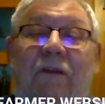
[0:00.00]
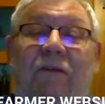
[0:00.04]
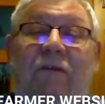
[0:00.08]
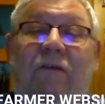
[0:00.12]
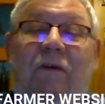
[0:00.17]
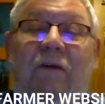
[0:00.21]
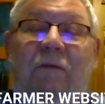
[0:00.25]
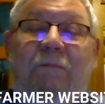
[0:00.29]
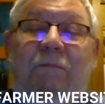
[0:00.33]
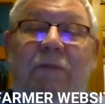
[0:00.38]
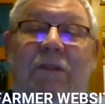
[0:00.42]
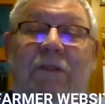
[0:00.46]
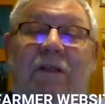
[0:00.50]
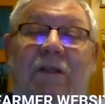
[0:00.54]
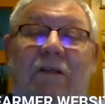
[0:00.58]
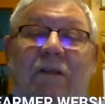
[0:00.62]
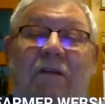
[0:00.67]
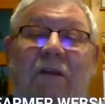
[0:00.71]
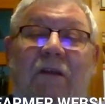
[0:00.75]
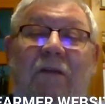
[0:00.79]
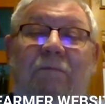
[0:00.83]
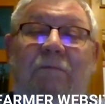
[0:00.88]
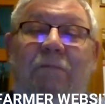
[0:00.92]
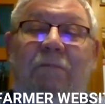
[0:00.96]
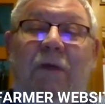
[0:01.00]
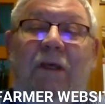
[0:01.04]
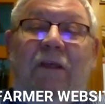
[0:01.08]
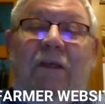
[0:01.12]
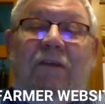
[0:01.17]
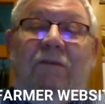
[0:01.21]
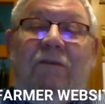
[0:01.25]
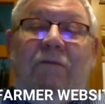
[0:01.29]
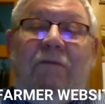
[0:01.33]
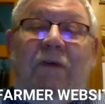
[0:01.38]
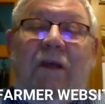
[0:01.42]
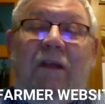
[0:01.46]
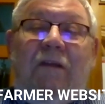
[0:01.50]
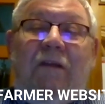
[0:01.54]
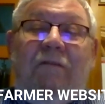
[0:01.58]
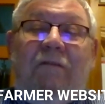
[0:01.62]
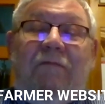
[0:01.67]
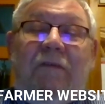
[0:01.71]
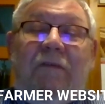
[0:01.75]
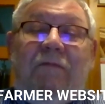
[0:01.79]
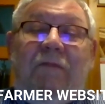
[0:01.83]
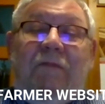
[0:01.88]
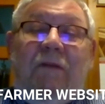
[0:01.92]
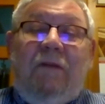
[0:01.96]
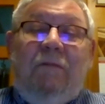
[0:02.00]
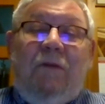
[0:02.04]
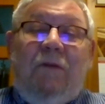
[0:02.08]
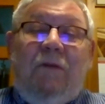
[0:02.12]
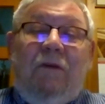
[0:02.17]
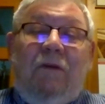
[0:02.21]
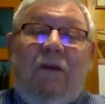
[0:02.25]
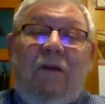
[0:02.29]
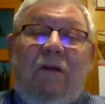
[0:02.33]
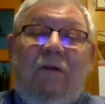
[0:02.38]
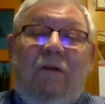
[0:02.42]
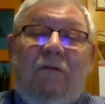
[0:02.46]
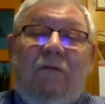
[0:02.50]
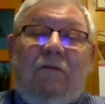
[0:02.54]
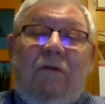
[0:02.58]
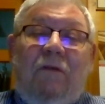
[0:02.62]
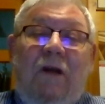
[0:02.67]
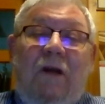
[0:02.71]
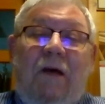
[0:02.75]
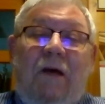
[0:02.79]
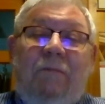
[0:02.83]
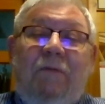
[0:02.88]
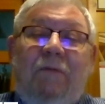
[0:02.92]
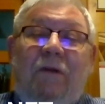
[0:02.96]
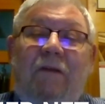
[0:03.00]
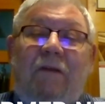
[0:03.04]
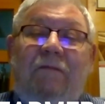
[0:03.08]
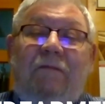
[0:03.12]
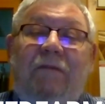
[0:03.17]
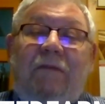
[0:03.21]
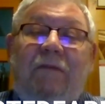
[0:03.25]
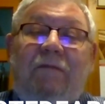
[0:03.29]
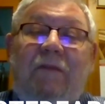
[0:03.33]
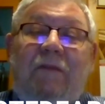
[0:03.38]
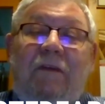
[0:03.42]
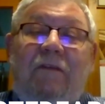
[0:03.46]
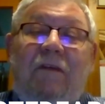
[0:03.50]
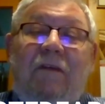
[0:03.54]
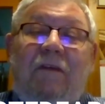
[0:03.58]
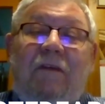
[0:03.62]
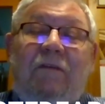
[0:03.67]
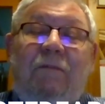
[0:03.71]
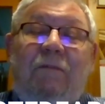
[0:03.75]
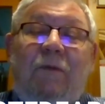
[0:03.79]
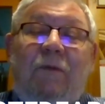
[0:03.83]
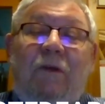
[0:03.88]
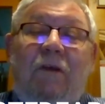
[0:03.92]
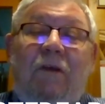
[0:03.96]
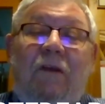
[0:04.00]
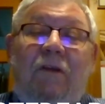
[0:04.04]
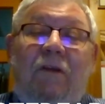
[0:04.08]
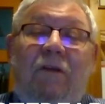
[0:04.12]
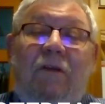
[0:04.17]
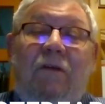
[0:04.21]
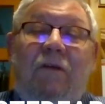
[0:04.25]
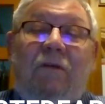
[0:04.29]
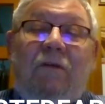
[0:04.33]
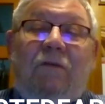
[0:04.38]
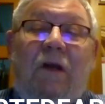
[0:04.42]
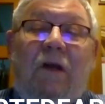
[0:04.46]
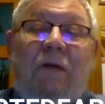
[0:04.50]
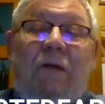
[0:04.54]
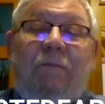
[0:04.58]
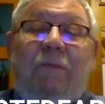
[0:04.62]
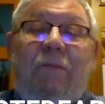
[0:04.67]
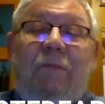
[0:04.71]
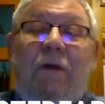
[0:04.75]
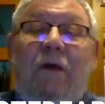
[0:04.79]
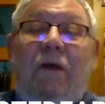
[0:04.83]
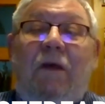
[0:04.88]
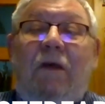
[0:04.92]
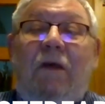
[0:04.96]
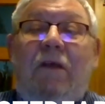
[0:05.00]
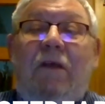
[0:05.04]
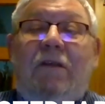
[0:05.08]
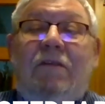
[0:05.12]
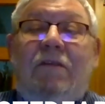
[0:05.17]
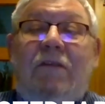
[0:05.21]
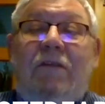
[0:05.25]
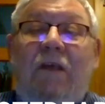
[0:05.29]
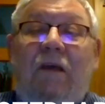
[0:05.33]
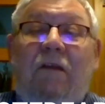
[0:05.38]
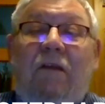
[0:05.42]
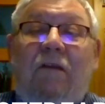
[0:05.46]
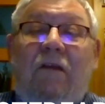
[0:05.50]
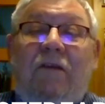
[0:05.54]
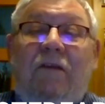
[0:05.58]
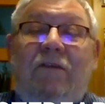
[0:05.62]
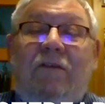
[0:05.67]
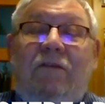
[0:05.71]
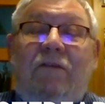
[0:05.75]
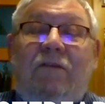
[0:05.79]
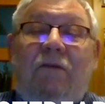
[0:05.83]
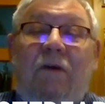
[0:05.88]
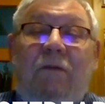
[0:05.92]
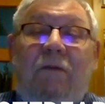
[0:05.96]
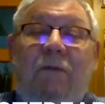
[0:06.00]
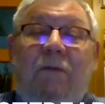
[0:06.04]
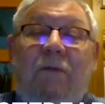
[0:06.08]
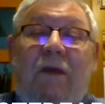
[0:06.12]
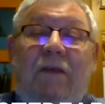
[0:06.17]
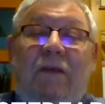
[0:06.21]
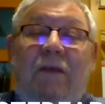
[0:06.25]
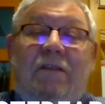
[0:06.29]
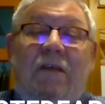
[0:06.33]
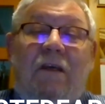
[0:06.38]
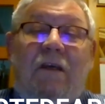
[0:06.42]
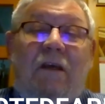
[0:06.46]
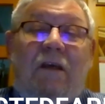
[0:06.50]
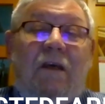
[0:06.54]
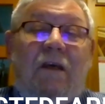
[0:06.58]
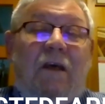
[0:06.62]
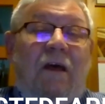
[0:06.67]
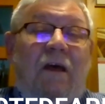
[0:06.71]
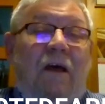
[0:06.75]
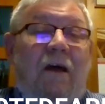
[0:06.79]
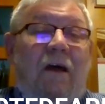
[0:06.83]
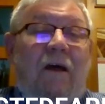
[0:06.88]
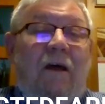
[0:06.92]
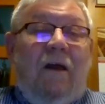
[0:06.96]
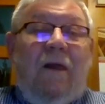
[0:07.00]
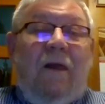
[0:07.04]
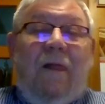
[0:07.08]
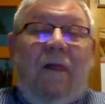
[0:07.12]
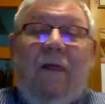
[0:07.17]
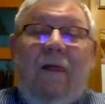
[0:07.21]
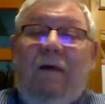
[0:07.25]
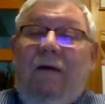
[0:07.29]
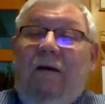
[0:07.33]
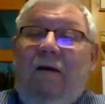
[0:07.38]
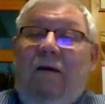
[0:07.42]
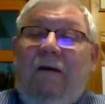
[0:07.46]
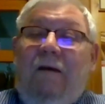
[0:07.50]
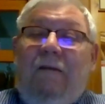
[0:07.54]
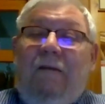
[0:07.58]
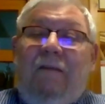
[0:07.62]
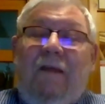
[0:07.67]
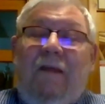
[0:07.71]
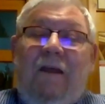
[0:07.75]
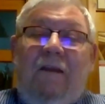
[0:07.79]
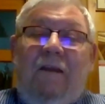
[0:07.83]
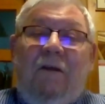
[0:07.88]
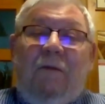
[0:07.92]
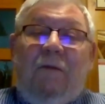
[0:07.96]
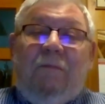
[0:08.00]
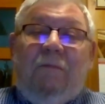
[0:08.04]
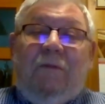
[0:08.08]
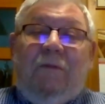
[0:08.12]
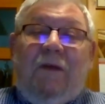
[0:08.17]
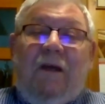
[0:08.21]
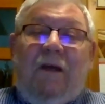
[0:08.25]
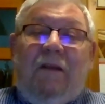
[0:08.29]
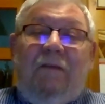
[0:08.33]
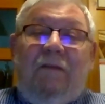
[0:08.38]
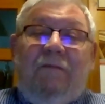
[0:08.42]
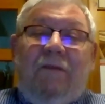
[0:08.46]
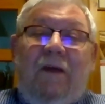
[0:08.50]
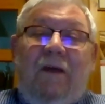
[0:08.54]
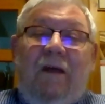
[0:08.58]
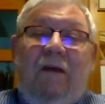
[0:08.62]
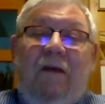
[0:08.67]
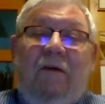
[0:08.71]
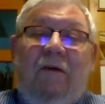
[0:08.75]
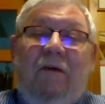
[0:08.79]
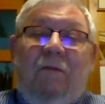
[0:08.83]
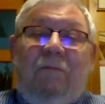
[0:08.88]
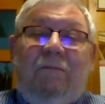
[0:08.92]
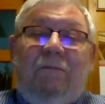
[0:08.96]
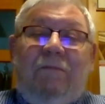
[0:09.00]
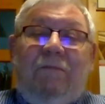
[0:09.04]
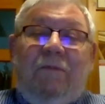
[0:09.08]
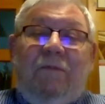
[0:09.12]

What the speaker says: here, particularly in beans. We had a 50 million old crop and a 56 million new crop sale on soybeans. Uh, that helped kind of help